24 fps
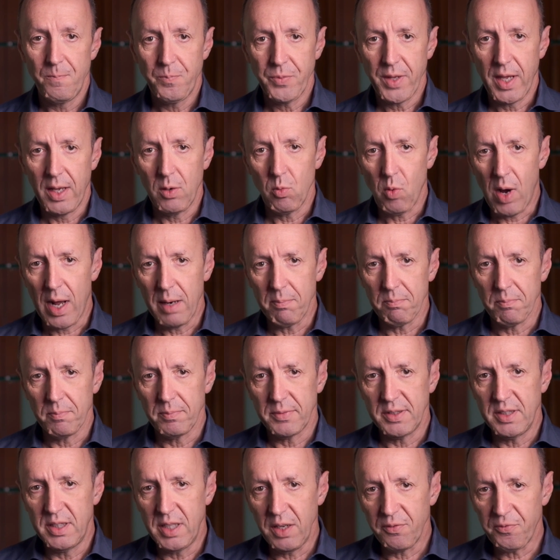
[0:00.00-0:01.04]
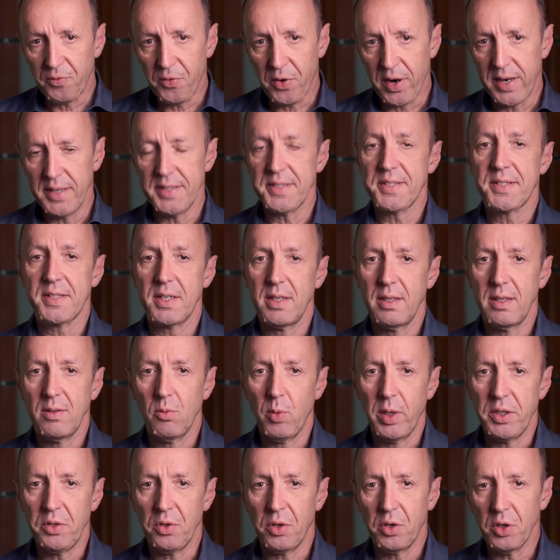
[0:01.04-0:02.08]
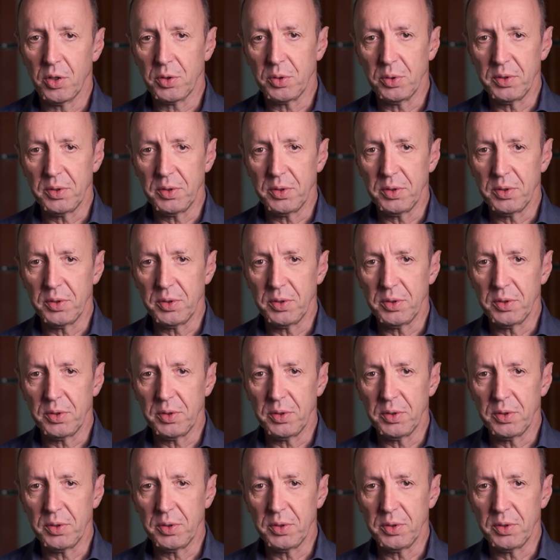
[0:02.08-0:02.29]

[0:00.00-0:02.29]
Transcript: And one difference when you go to